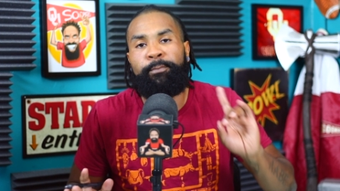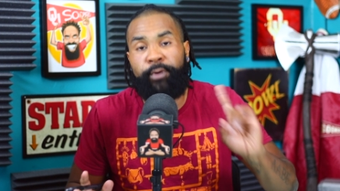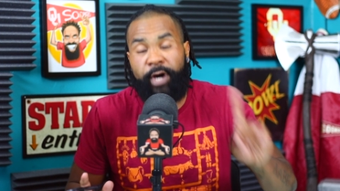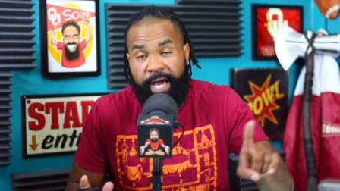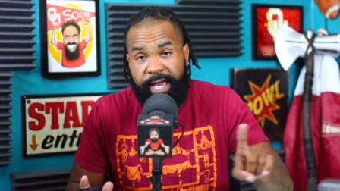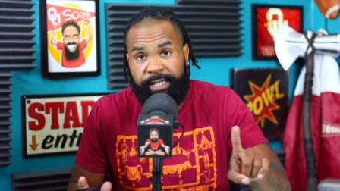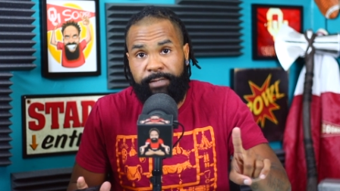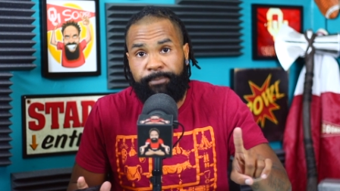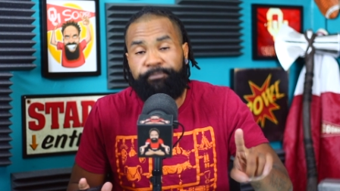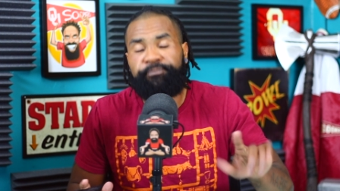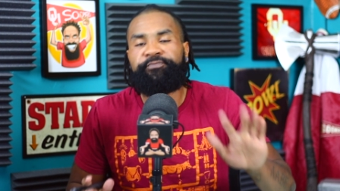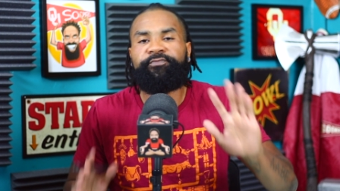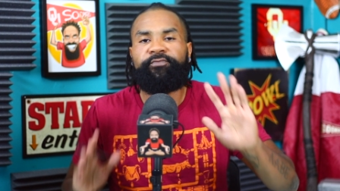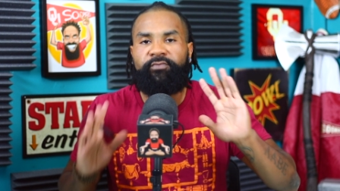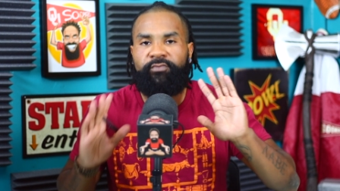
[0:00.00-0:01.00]
But,
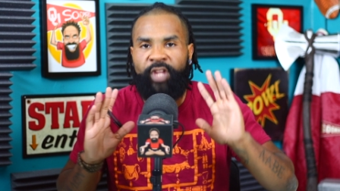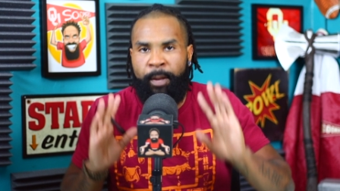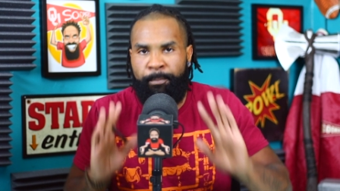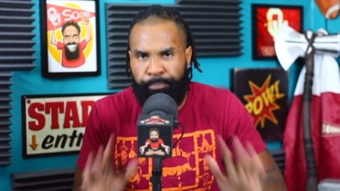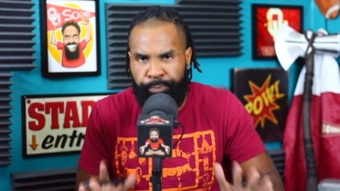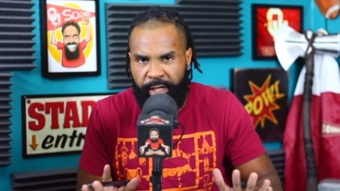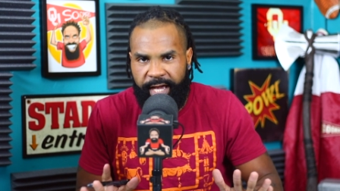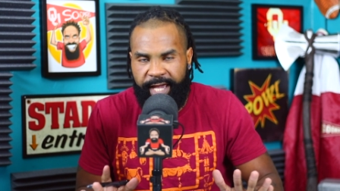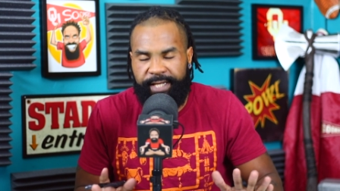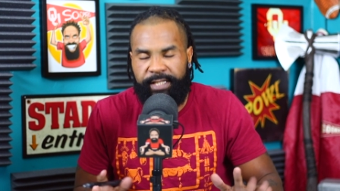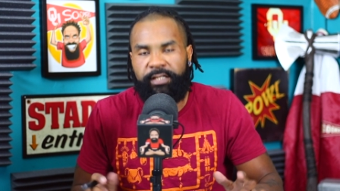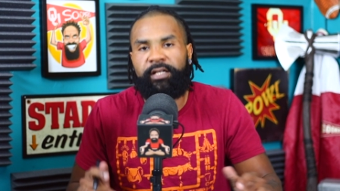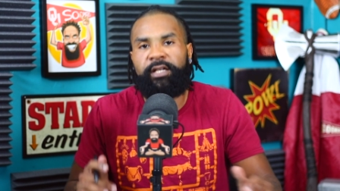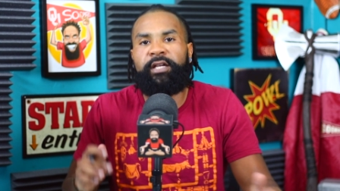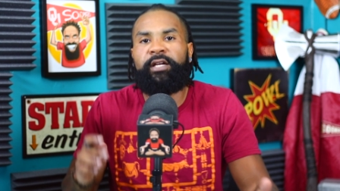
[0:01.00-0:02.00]
but,
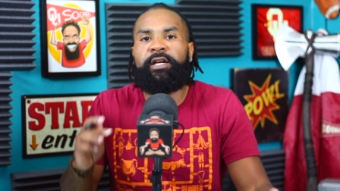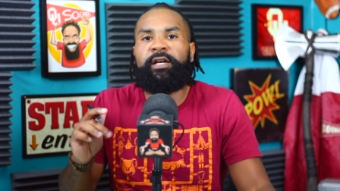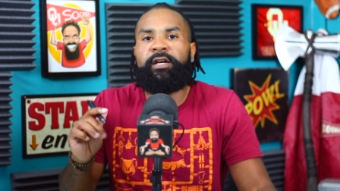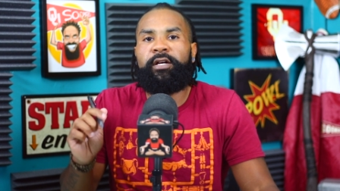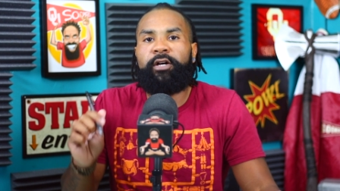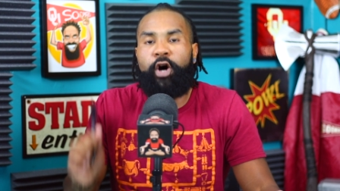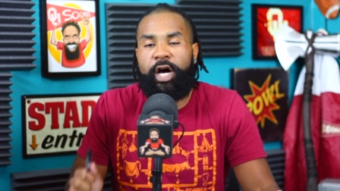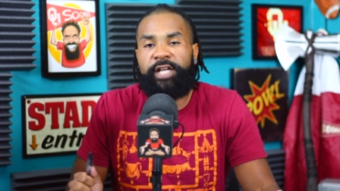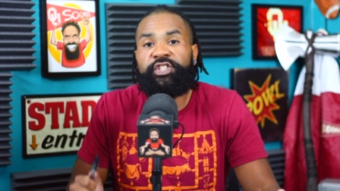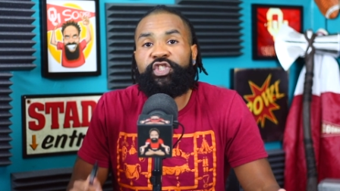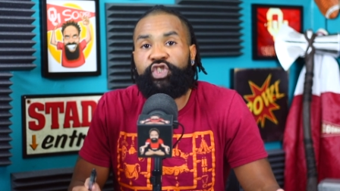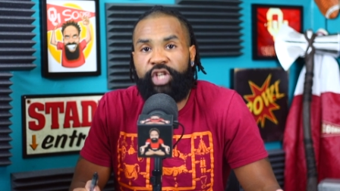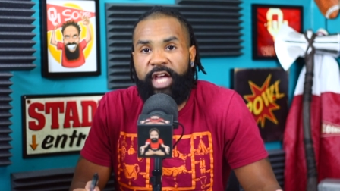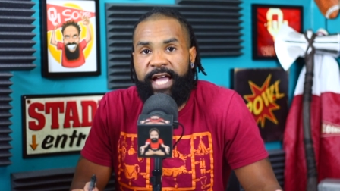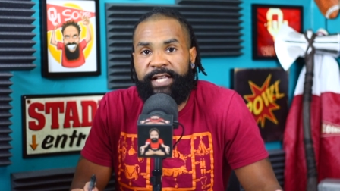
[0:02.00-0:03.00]
Austin
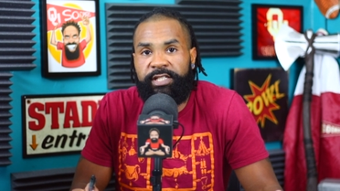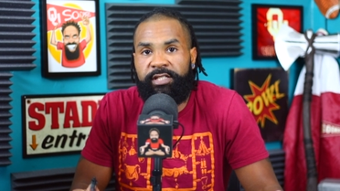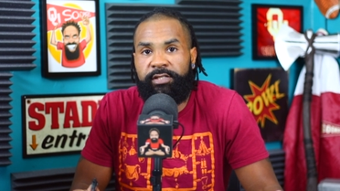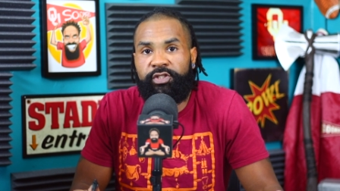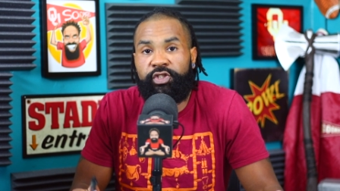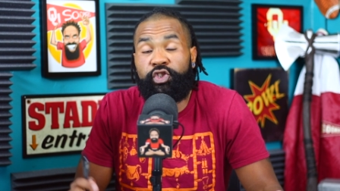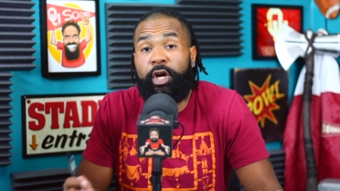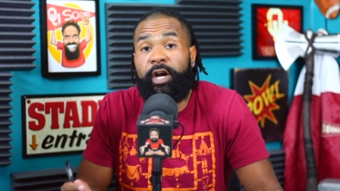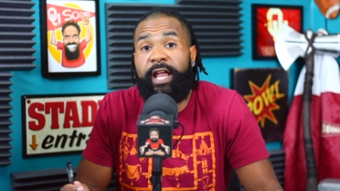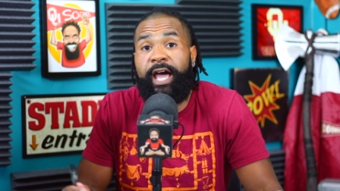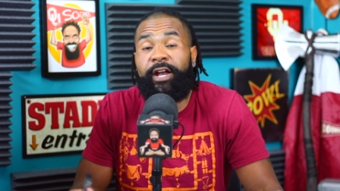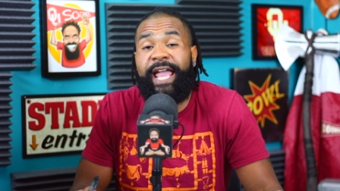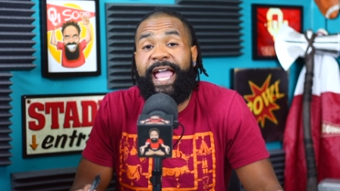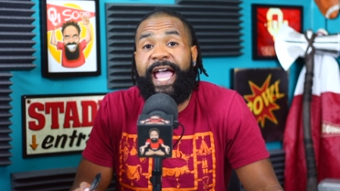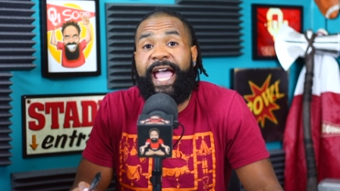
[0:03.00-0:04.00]
Jackson started
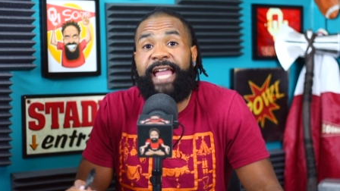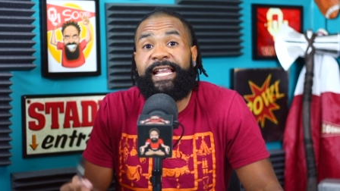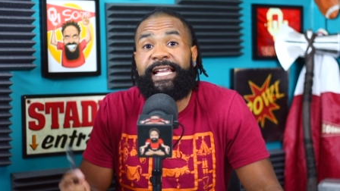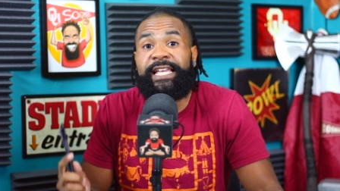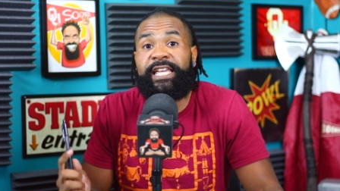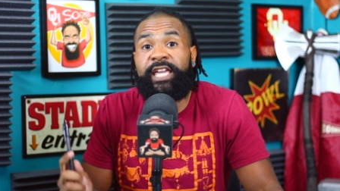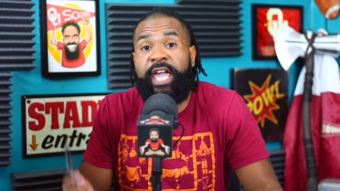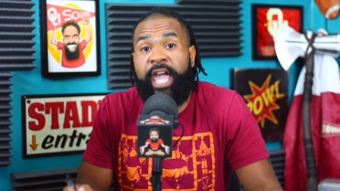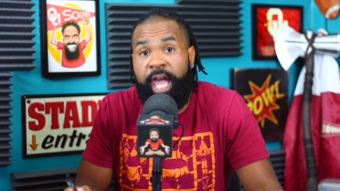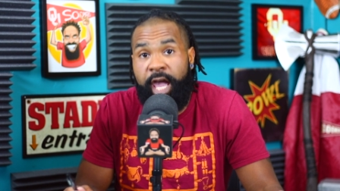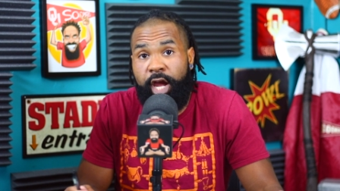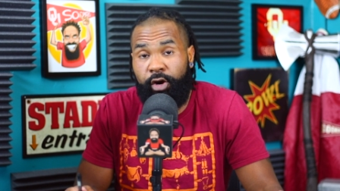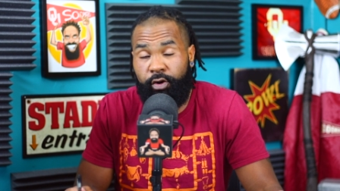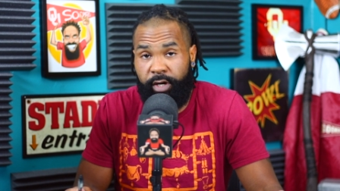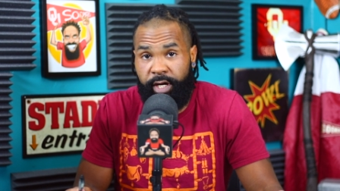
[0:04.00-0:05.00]
out at
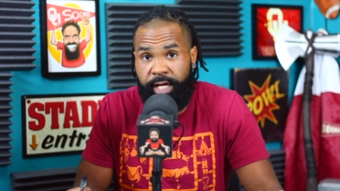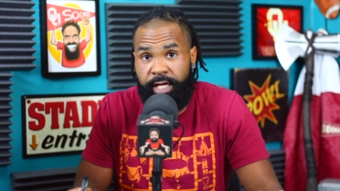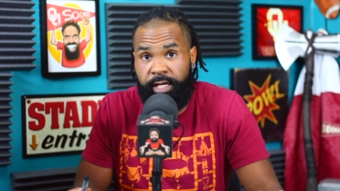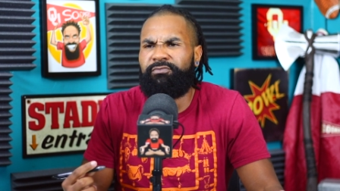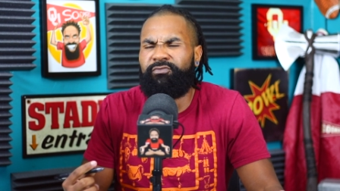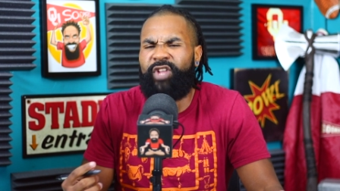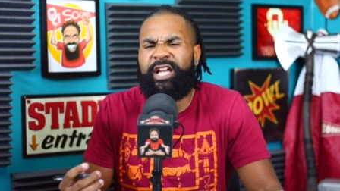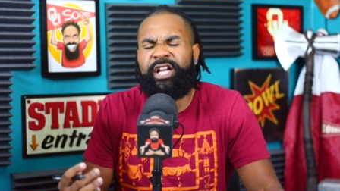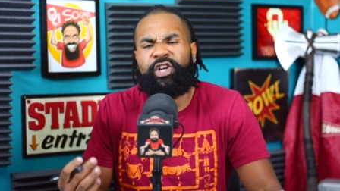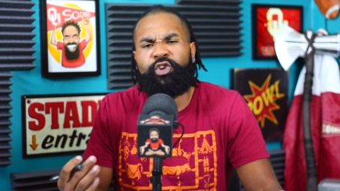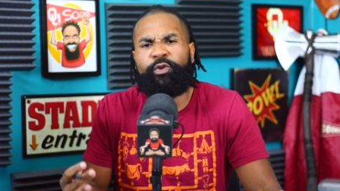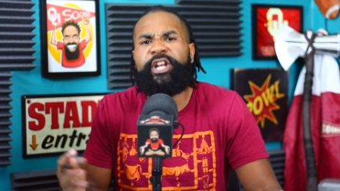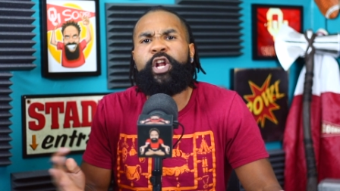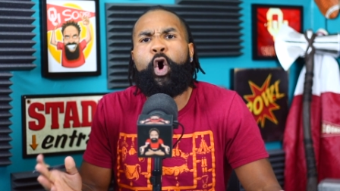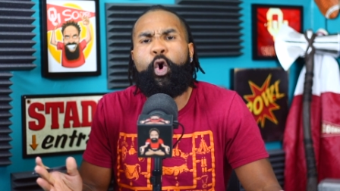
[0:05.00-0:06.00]
Cary
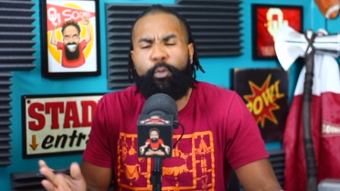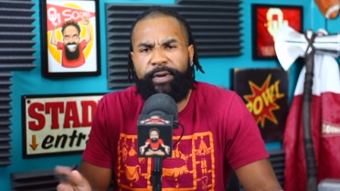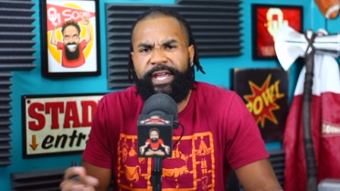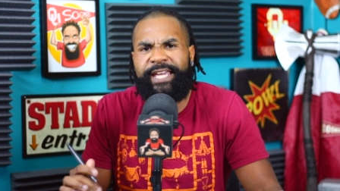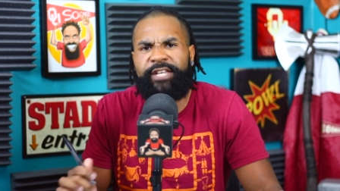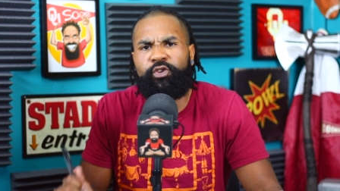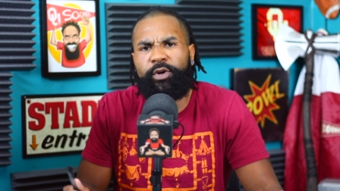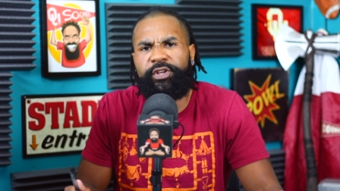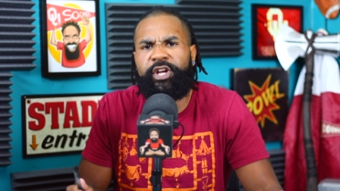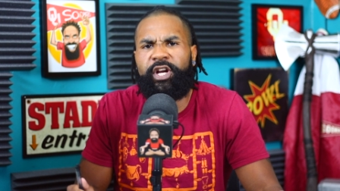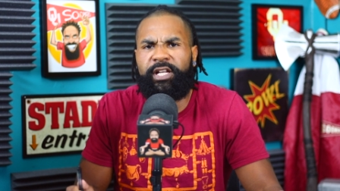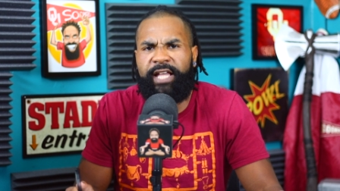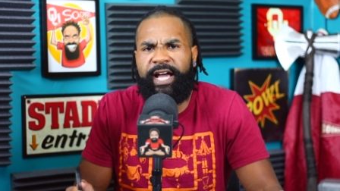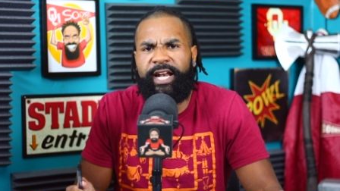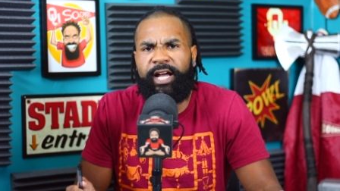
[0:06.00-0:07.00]
Green Hope in North
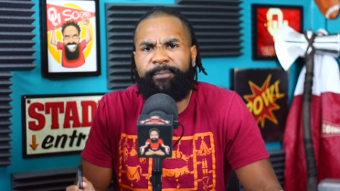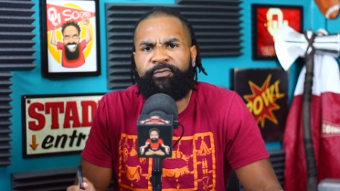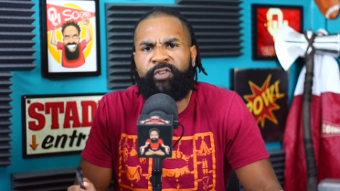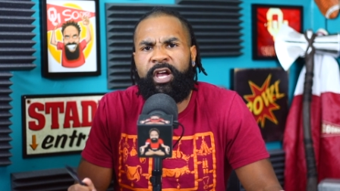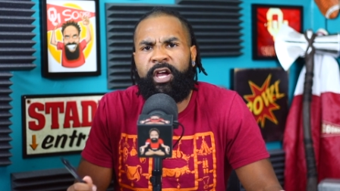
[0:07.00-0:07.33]
Carolina,